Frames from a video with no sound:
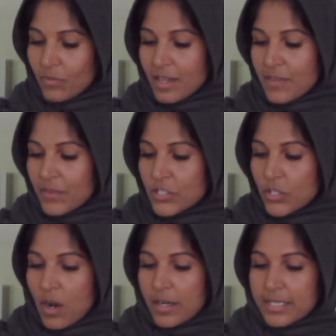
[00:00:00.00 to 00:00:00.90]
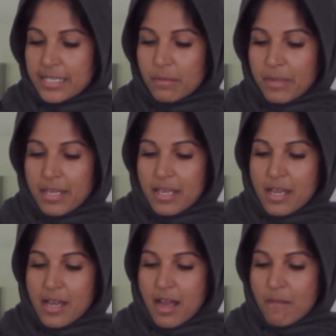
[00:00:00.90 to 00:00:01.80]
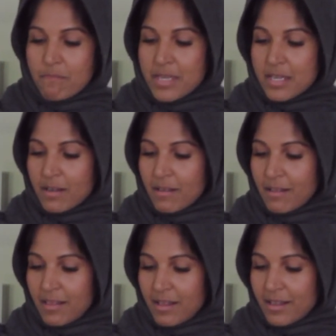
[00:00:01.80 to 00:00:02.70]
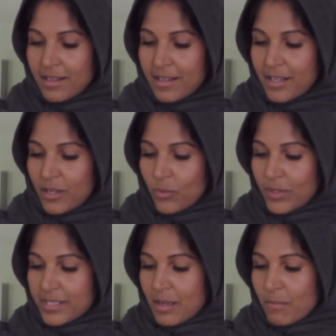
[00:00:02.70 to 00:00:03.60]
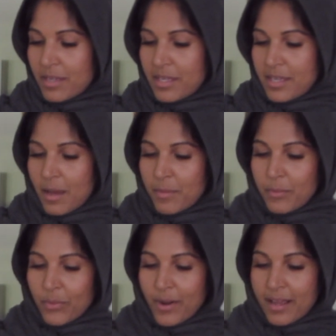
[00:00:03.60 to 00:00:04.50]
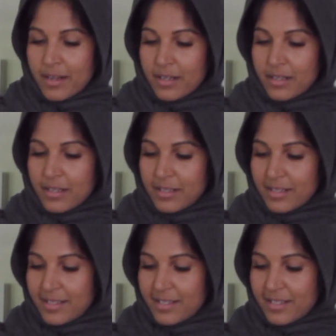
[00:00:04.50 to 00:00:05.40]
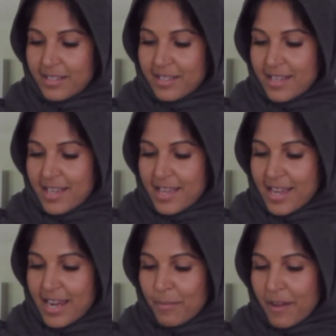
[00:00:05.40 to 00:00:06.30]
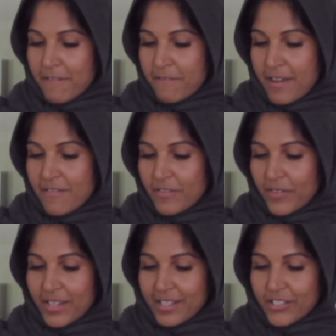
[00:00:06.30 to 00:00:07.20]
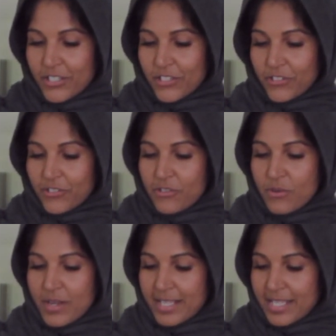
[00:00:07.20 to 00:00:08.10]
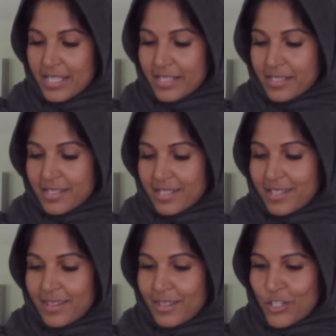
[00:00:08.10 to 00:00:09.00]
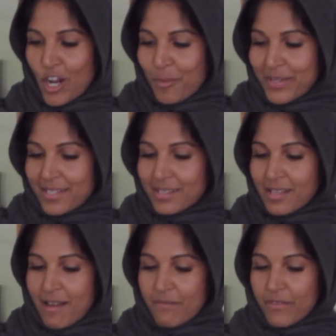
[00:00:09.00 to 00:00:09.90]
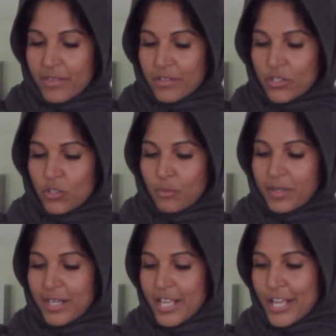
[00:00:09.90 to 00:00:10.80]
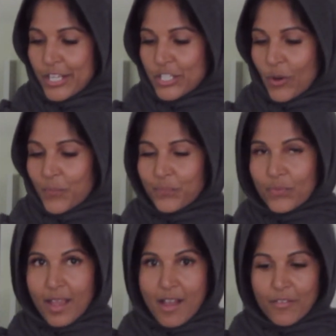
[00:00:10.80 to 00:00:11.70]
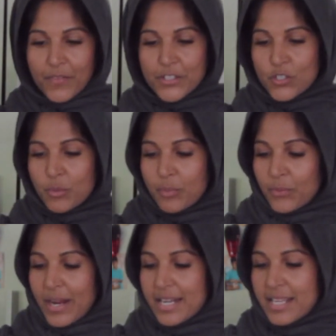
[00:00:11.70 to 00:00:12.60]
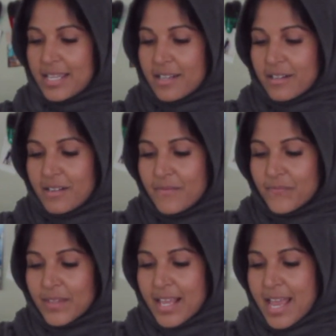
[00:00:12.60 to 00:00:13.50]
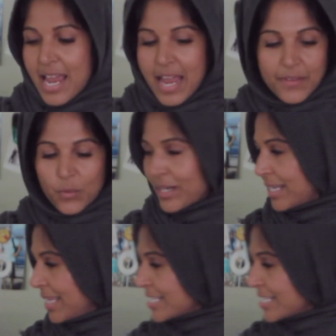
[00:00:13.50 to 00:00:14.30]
And this could honestly be a meal with some yummy bread. And my favorite thing to do is the toppings of the soup. So I've got the soup right here. And then what I like